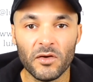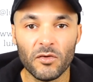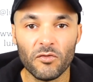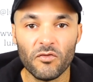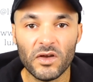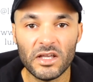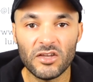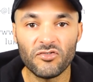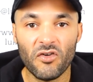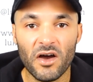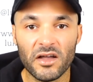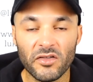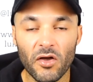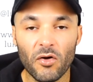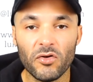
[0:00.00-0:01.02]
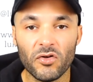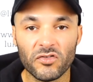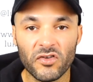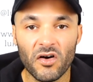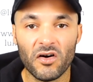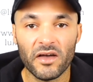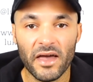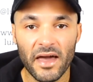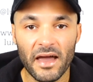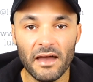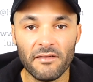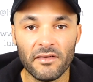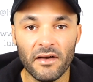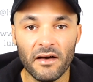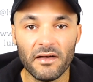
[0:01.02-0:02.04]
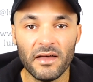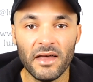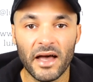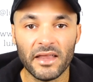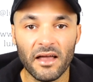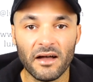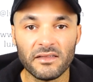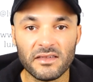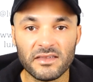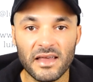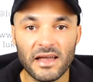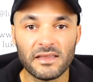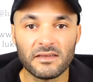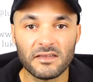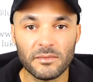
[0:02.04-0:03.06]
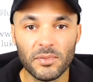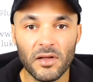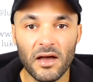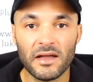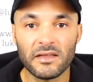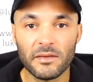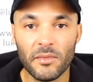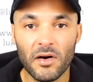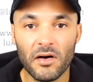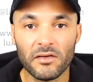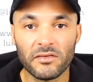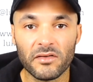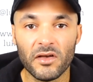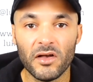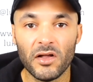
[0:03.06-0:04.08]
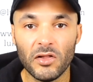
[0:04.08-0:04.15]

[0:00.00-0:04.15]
Really try and know your target area and understand the supply and demand.